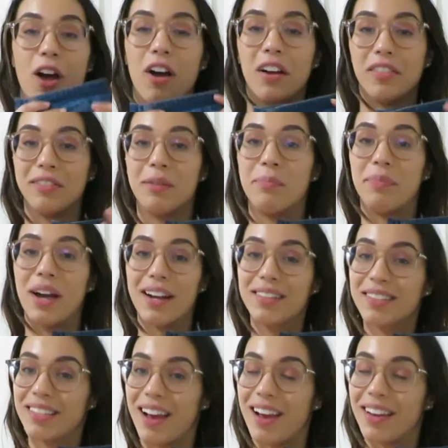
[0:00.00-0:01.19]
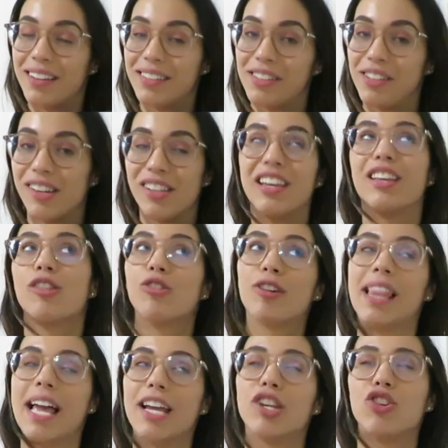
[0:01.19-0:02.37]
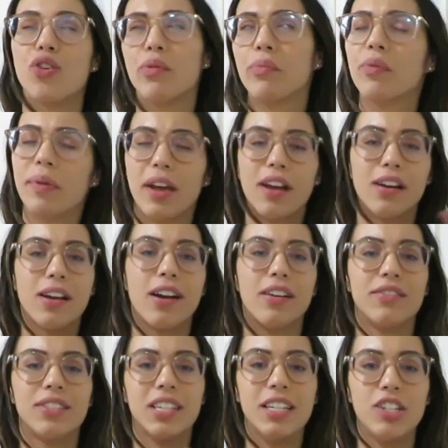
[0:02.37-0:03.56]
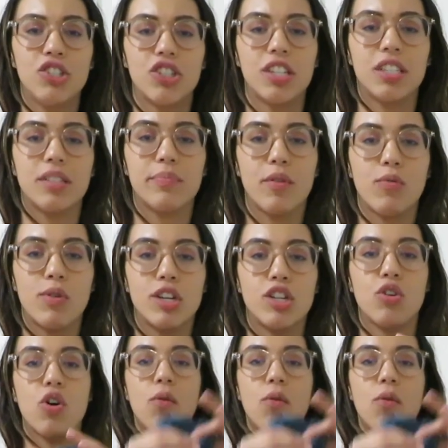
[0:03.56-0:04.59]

on the back side, you know, they look like normal pair of skinny jeans, but when you